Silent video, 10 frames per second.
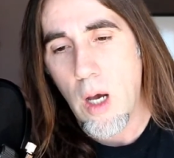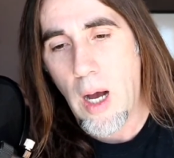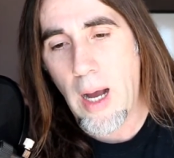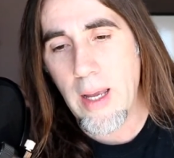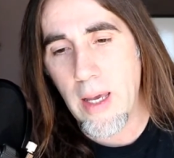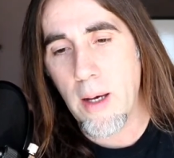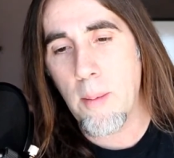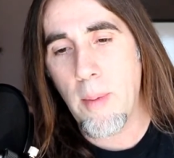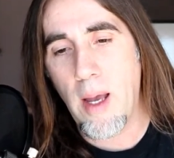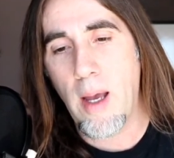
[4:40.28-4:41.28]
I
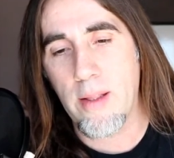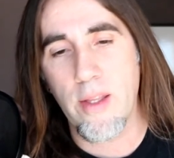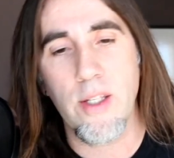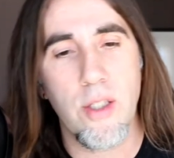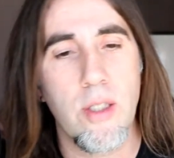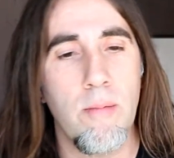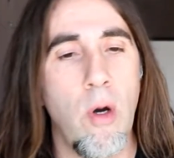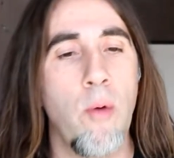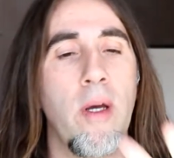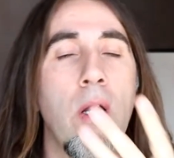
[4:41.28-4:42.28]
am, at this
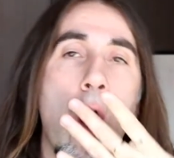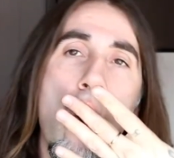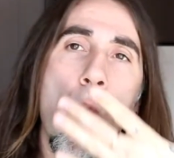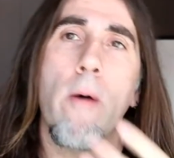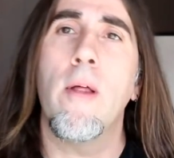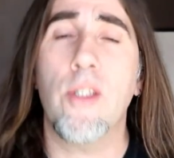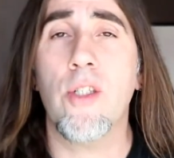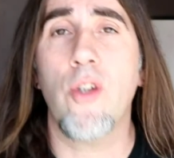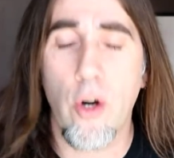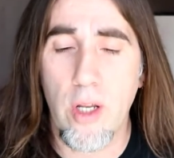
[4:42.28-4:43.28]
moment,
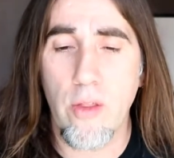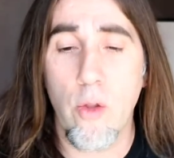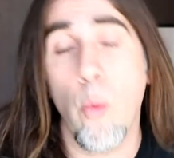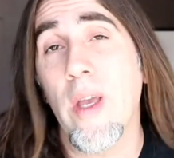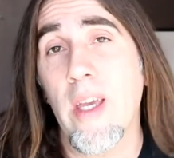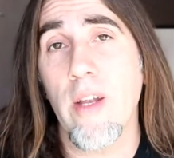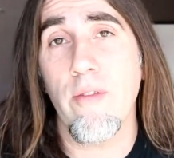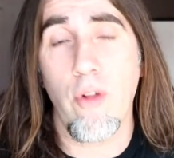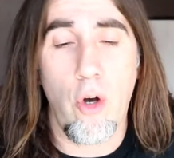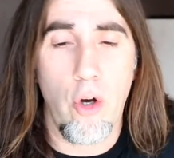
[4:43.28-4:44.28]
starting the
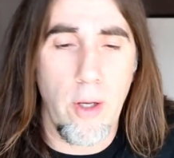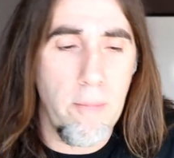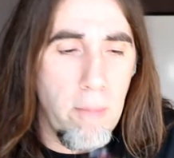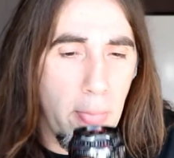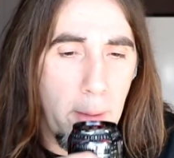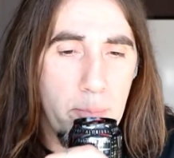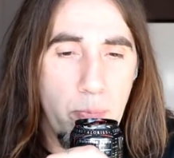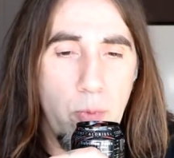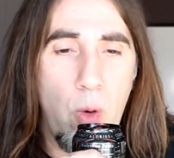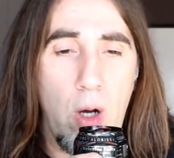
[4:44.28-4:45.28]
weekend vlog.
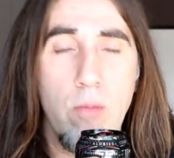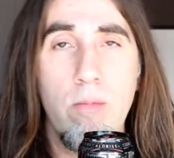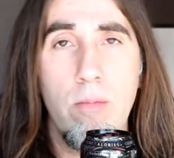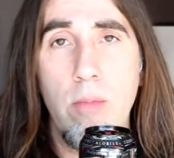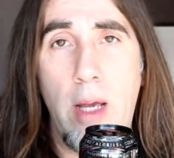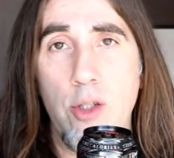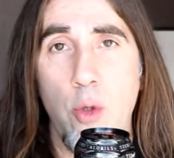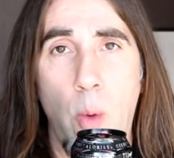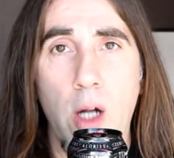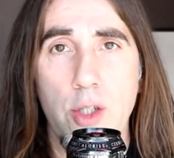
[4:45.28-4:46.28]
Well, as
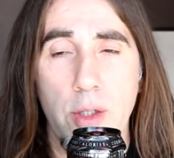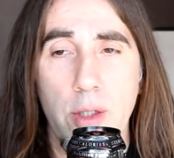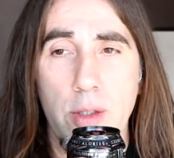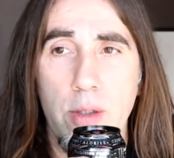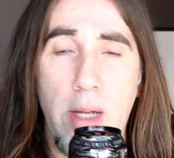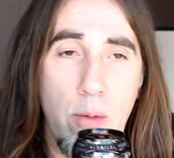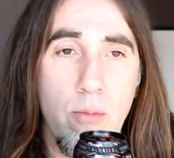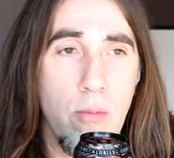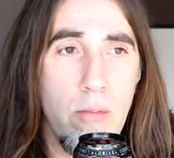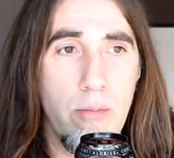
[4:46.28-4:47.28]
you're watching this,
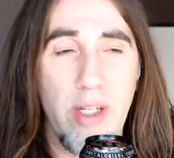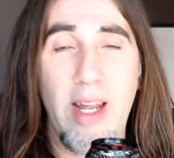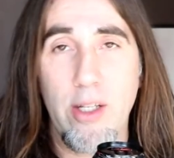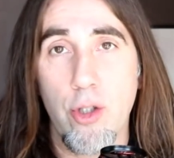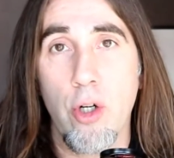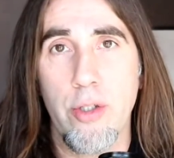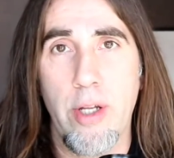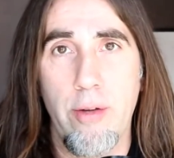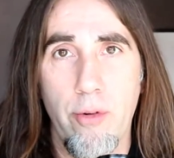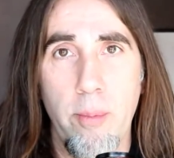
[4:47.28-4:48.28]
now today's
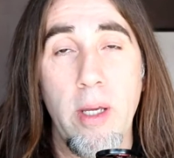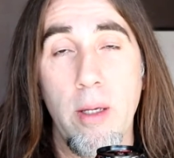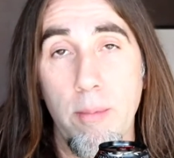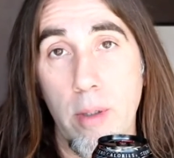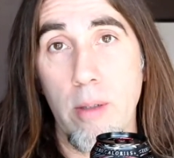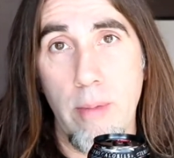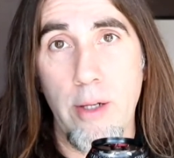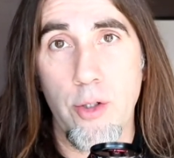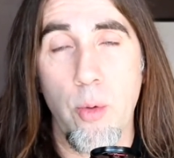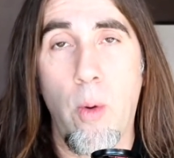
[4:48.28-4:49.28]
Thursday for me, but
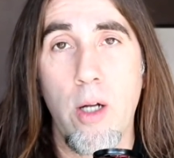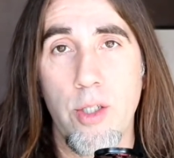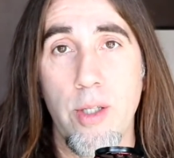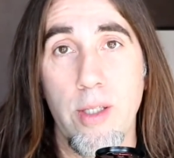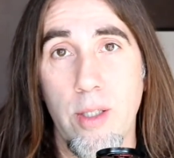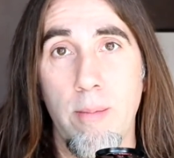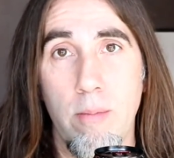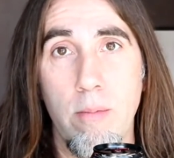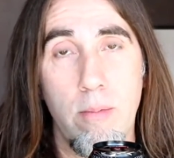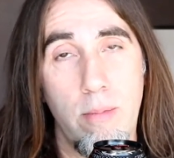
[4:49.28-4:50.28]
as you're watching this,
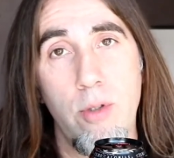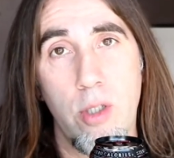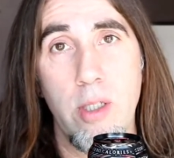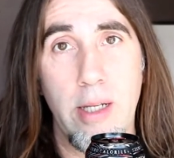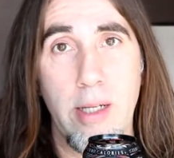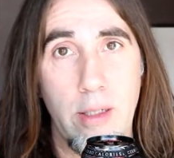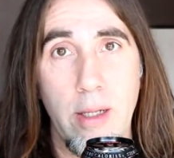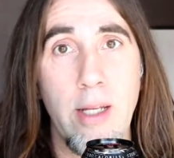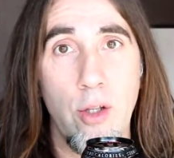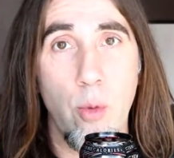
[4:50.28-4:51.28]
I'm
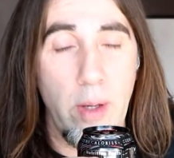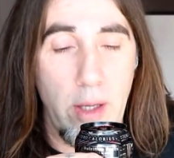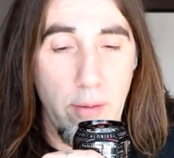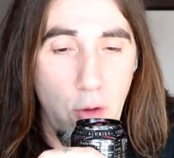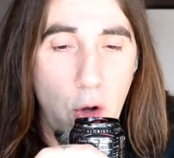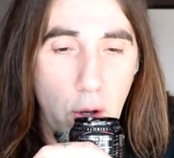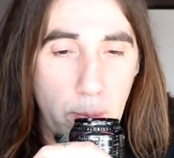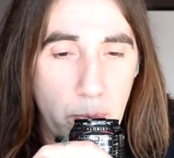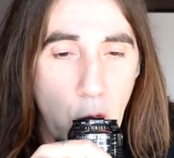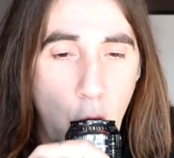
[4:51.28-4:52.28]
getting into the weekend vlog.